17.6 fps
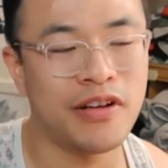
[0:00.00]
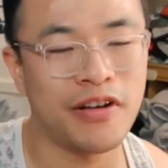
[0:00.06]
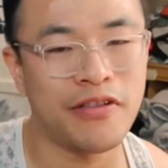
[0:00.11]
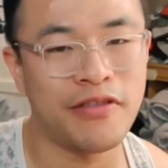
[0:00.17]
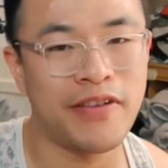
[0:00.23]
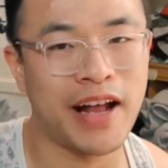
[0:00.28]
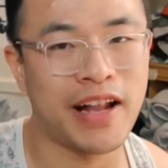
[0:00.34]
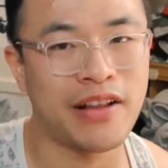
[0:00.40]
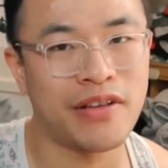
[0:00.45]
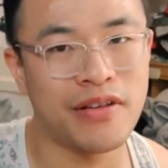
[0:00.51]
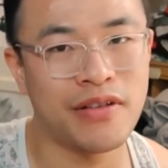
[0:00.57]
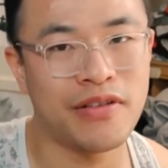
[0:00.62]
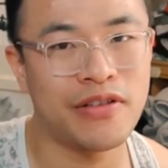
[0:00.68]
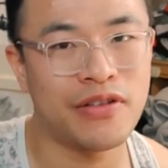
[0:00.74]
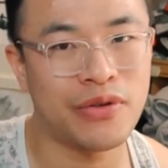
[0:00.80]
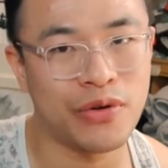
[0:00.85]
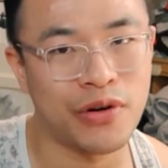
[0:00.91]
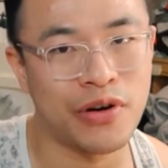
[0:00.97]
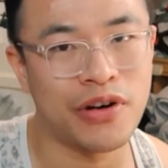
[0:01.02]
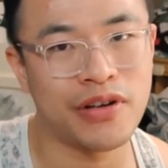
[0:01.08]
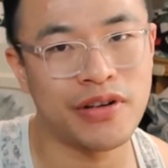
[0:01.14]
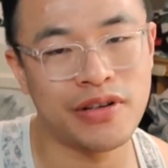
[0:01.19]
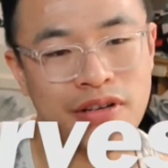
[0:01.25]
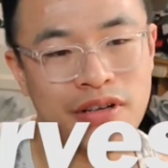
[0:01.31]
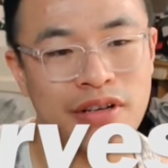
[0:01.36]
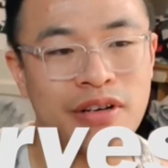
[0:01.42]
your fat
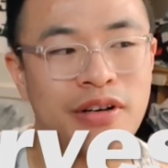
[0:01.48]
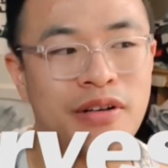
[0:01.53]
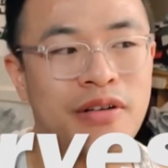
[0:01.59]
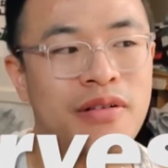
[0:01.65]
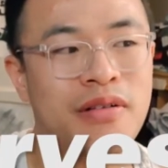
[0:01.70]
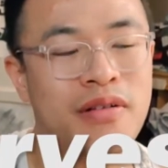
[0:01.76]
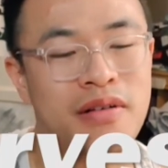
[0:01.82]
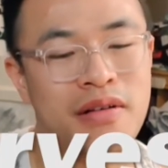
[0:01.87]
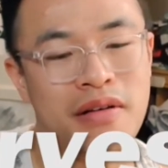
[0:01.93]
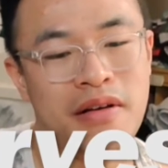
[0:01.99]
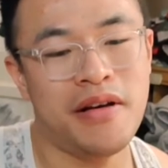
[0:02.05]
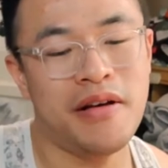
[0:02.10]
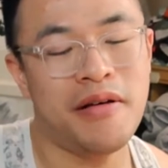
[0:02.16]
stores to